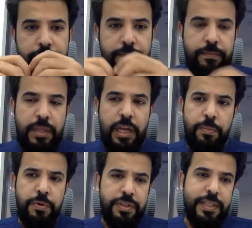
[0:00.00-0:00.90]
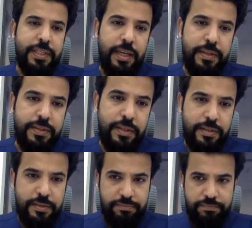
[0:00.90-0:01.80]
Now, bougie size,
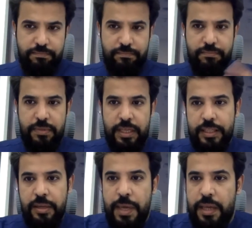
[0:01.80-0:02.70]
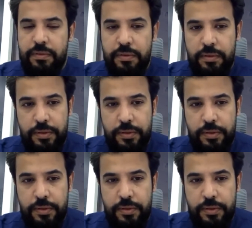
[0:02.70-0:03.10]
it's a debate.